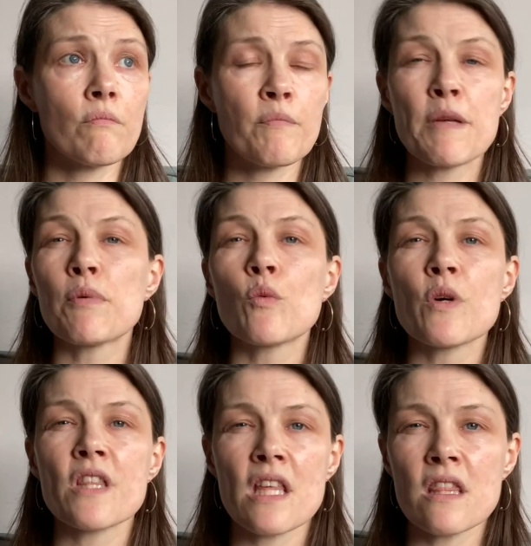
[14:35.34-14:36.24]
people
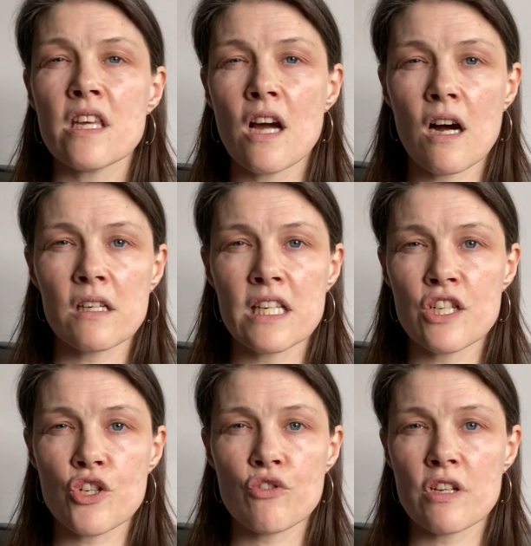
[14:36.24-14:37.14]
within the yarn
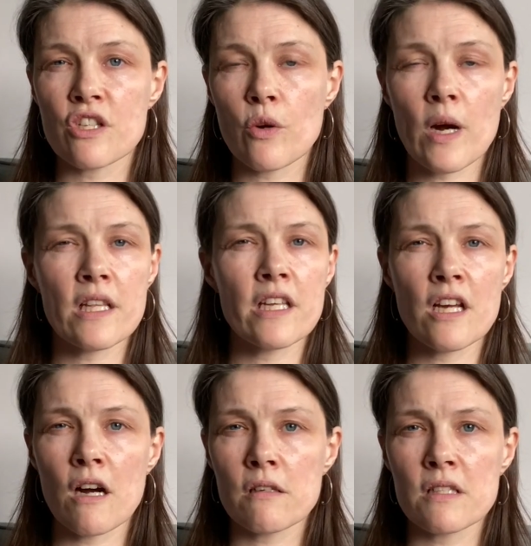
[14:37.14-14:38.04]
industry, so either
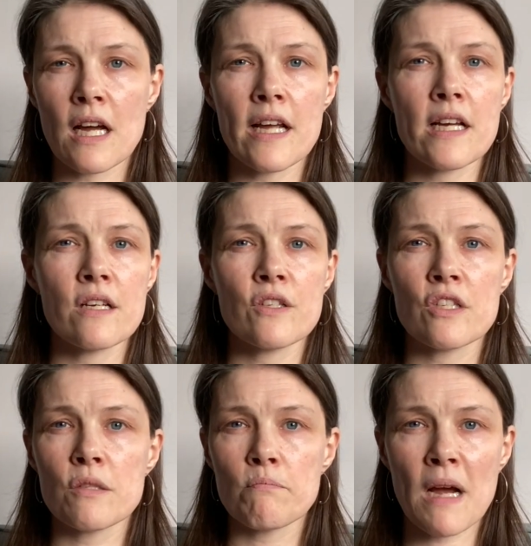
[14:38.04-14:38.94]
yarn
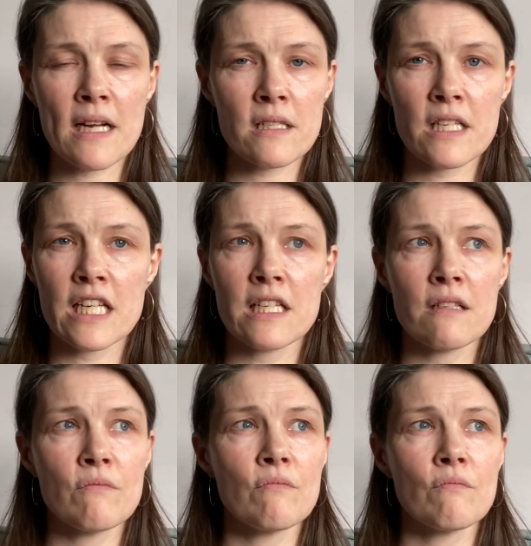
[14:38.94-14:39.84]
dyers,
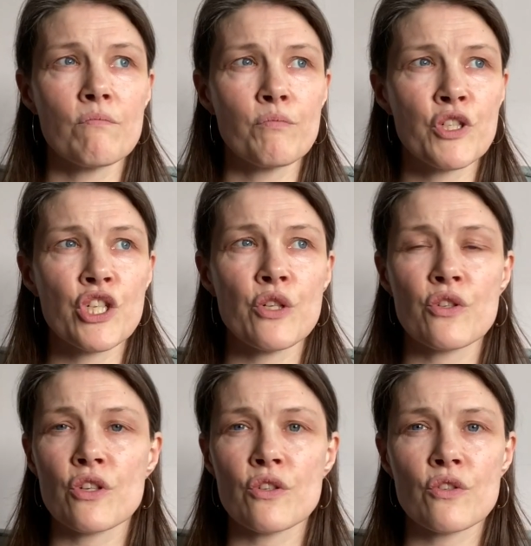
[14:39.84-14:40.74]
magazine
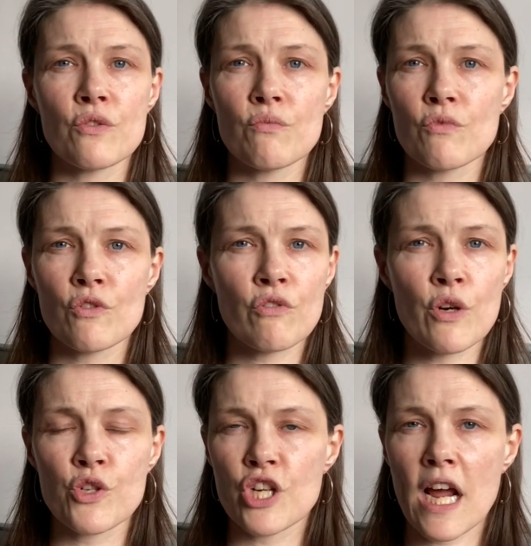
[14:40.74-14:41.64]
producers,
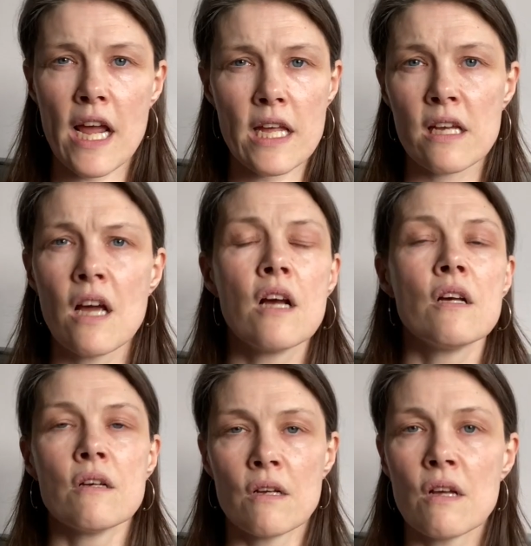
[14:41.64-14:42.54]
crochet.
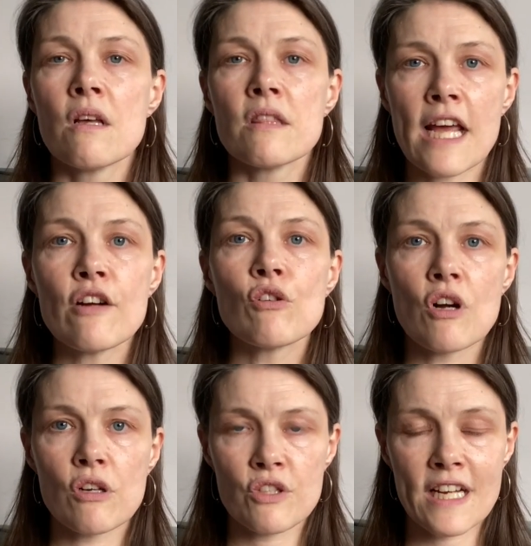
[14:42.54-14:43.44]
They all
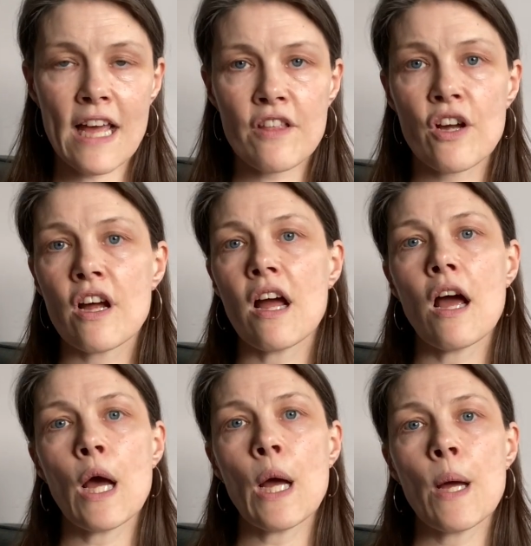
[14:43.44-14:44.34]
got together
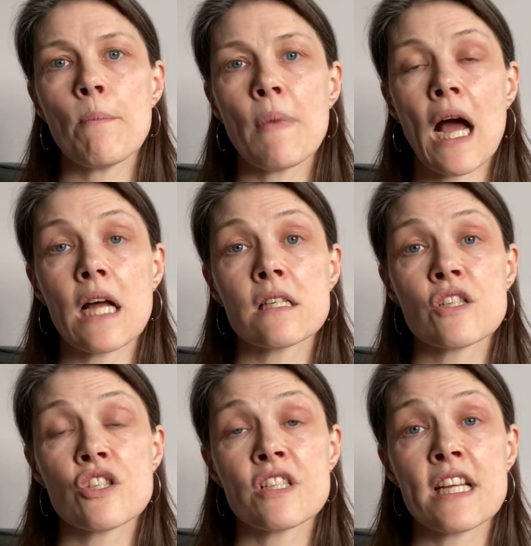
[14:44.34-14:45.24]
and
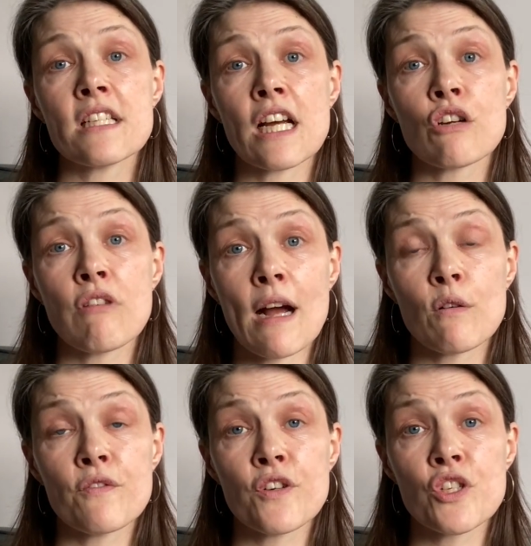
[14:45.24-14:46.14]
did a
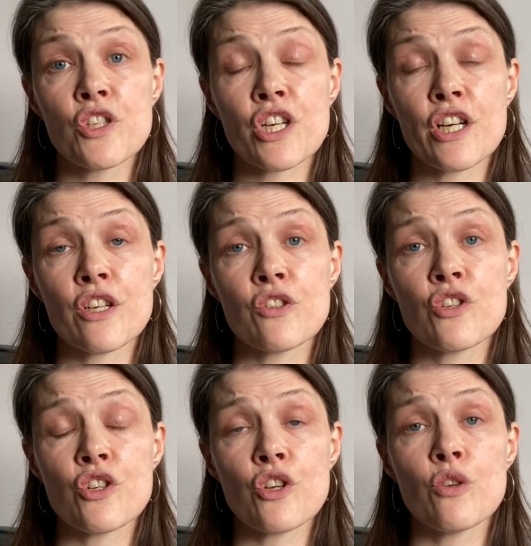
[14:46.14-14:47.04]
crowdfunder
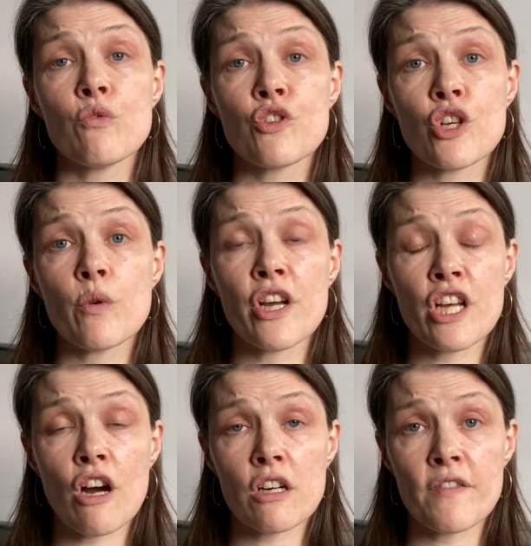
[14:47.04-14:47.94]
to do a
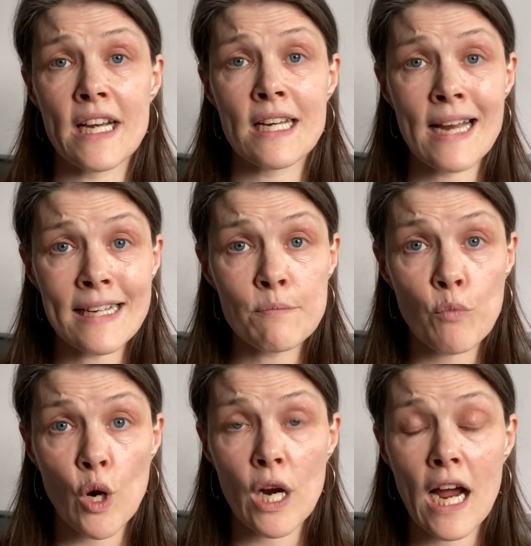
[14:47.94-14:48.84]
yarn event in
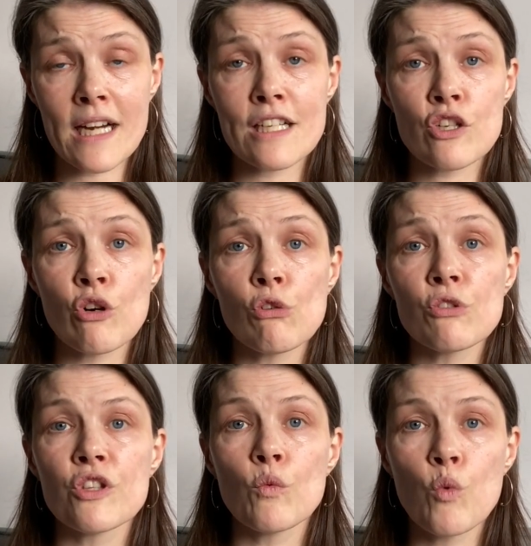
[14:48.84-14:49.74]
Edinburgh, and it's called
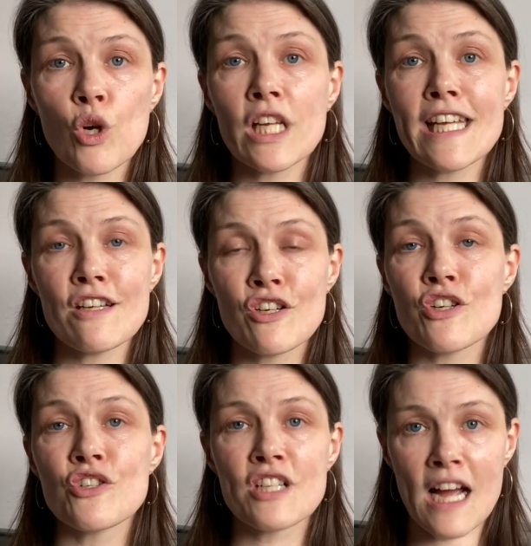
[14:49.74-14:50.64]
the Woolly
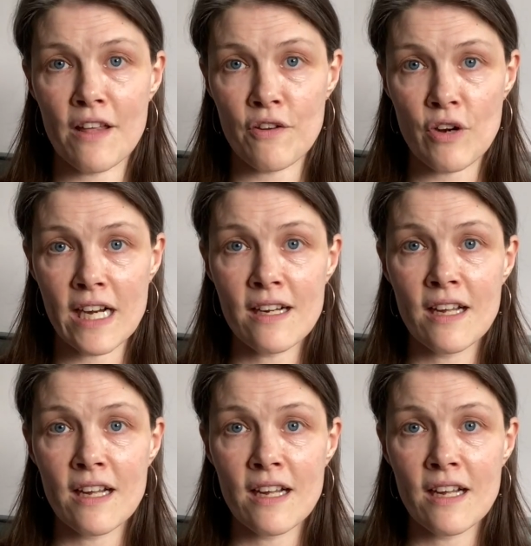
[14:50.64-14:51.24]
Good Gathering.